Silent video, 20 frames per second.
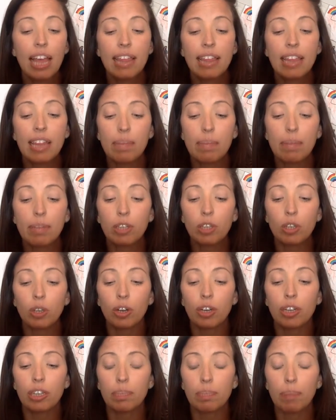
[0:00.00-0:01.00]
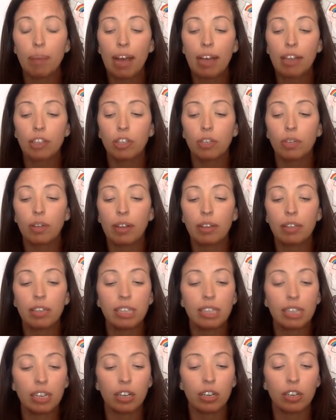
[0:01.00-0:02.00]
Then Miss Chris passed around
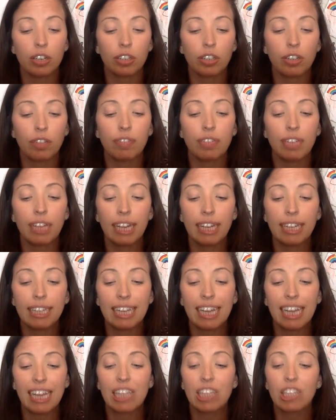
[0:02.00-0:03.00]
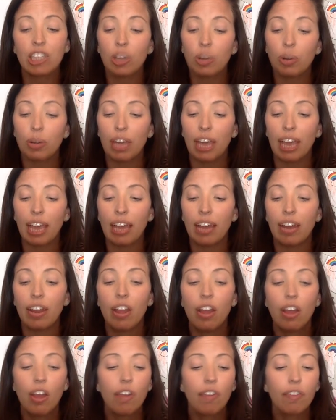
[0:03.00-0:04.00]
stickers of Dan Dan the soda can
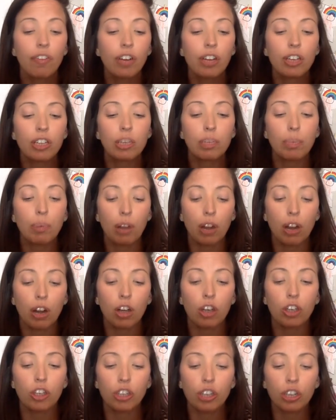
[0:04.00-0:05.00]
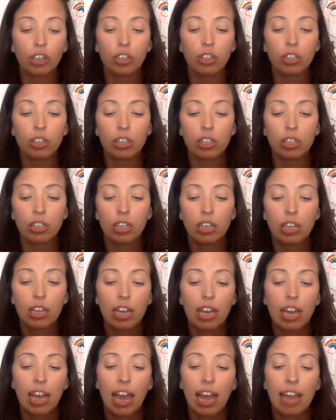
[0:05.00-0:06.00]
for us to put on our shirts.
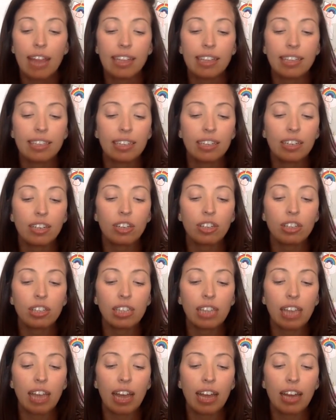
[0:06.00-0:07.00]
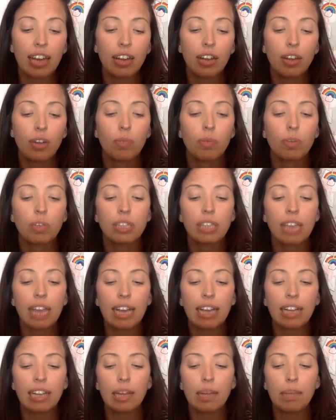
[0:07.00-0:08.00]
And the stickers said,
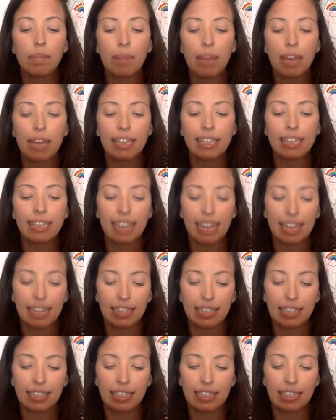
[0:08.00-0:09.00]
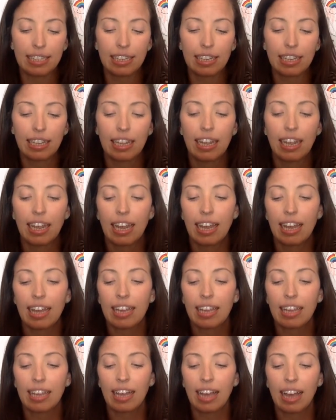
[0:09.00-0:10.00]
"Recycling makes sense."
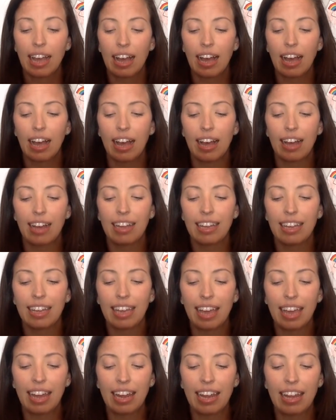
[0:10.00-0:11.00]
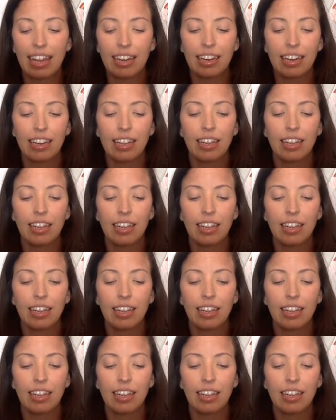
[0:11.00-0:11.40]
Haha, get it?